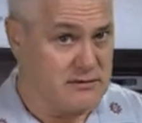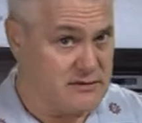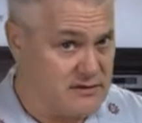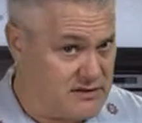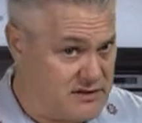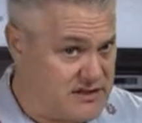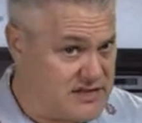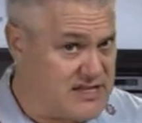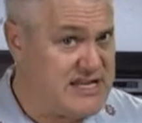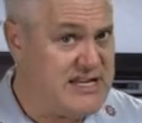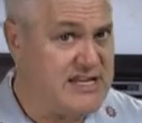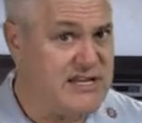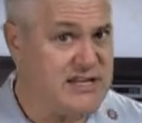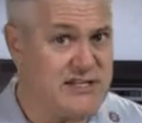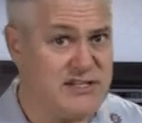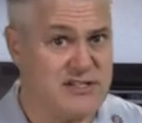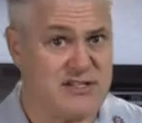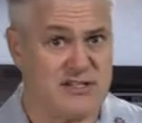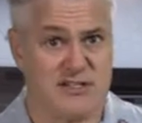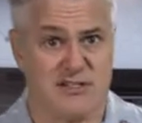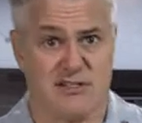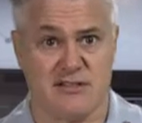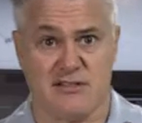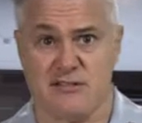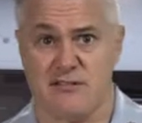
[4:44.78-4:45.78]

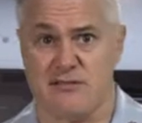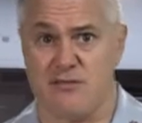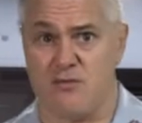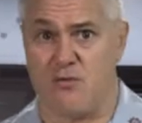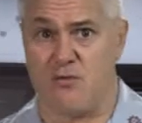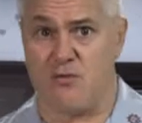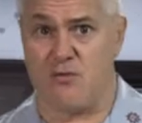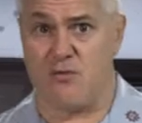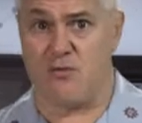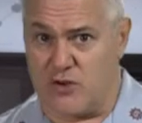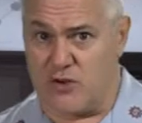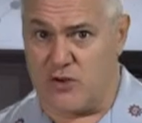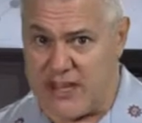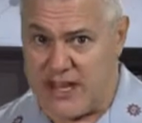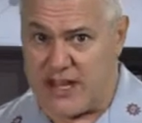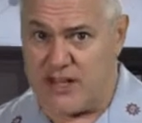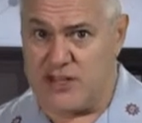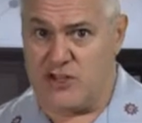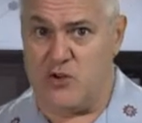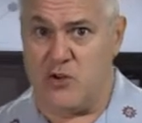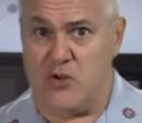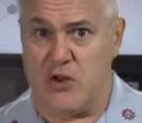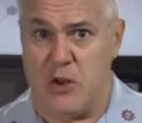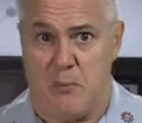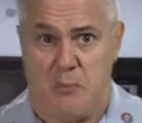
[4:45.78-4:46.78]
These will
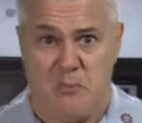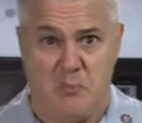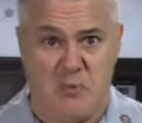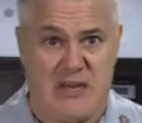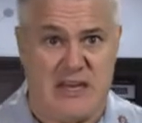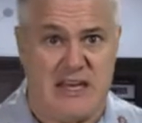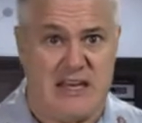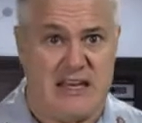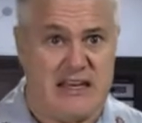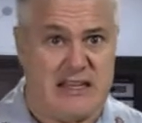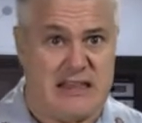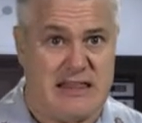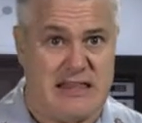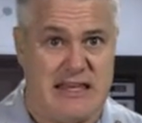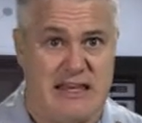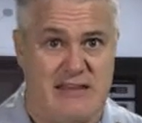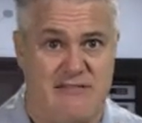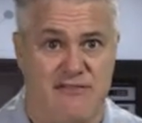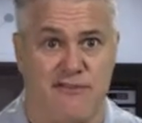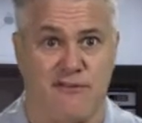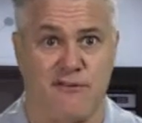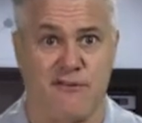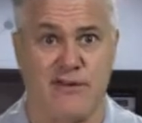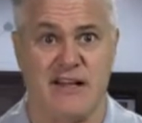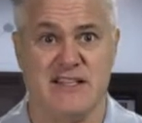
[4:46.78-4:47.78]
get you to be the
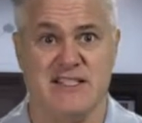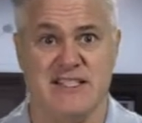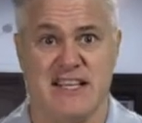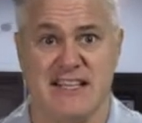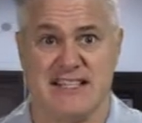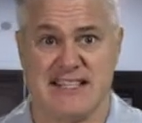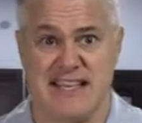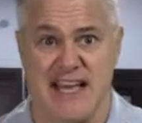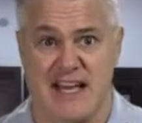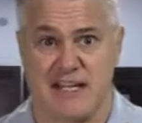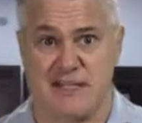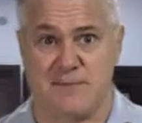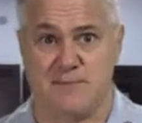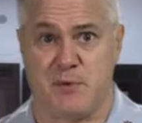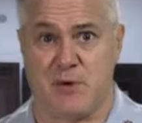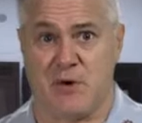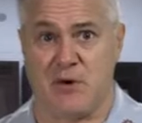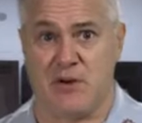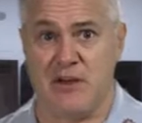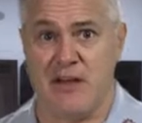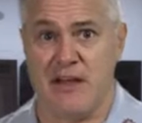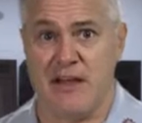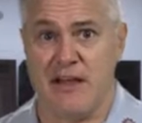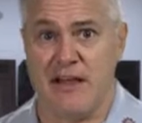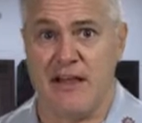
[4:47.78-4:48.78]
forensics
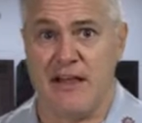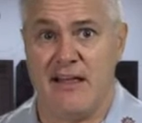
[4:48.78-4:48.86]
expert